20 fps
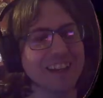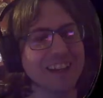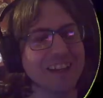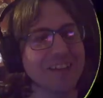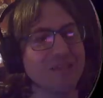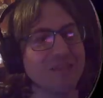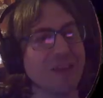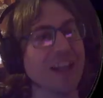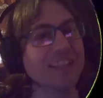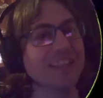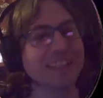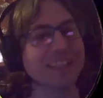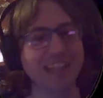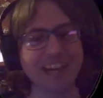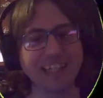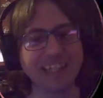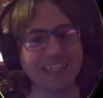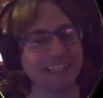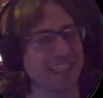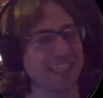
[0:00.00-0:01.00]

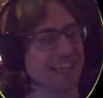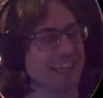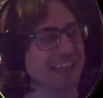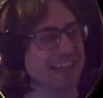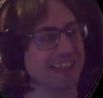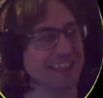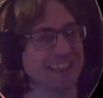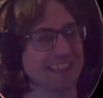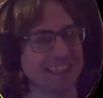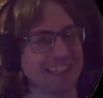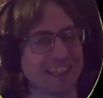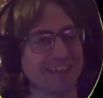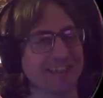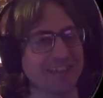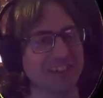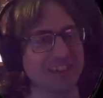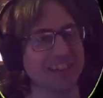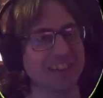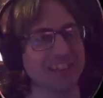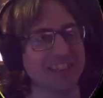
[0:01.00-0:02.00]
Fantastic.
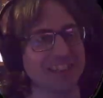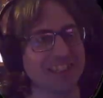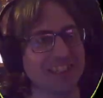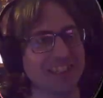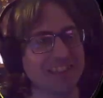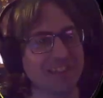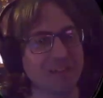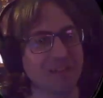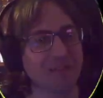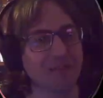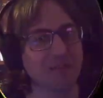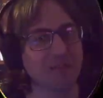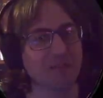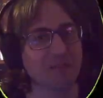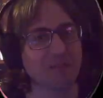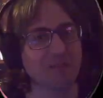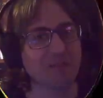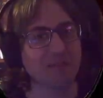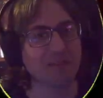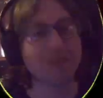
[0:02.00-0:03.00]
Secrets.
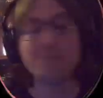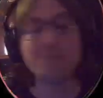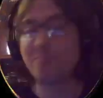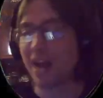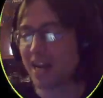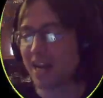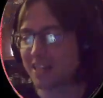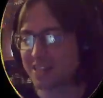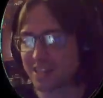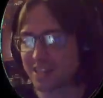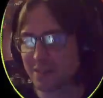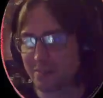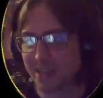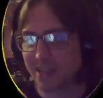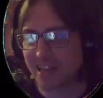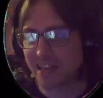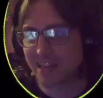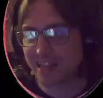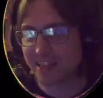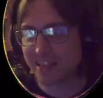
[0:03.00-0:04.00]
Back to the
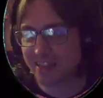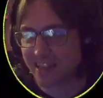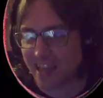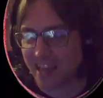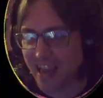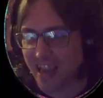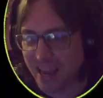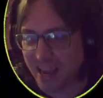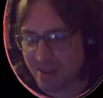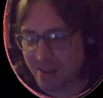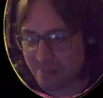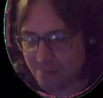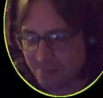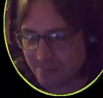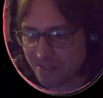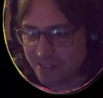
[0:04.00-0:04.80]
beginning of the game.